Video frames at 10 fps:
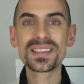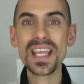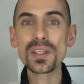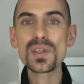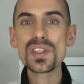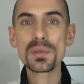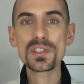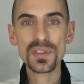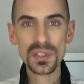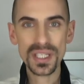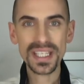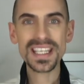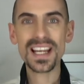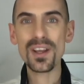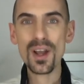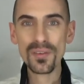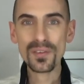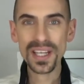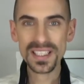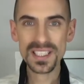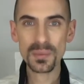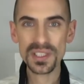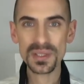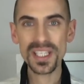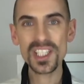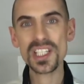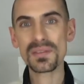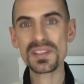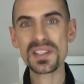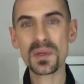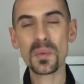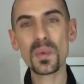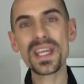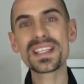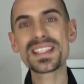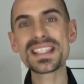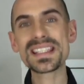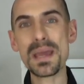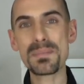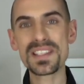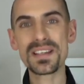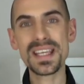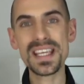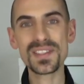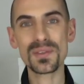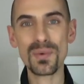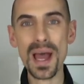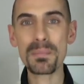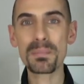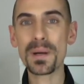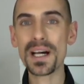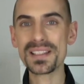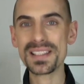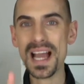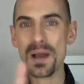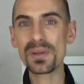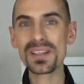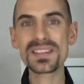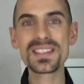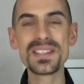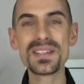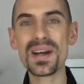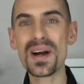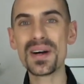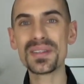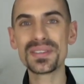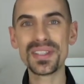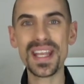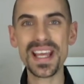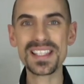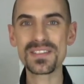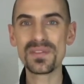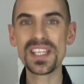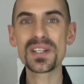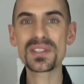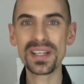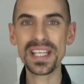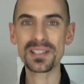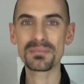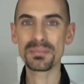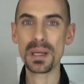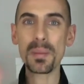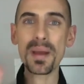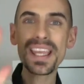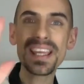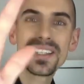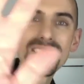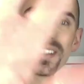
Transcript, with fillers: Thank you so much for tuning in. I love connecting with you each and every single week. This episode is a wrap, but I will see you on the next video training. Bye bye bye.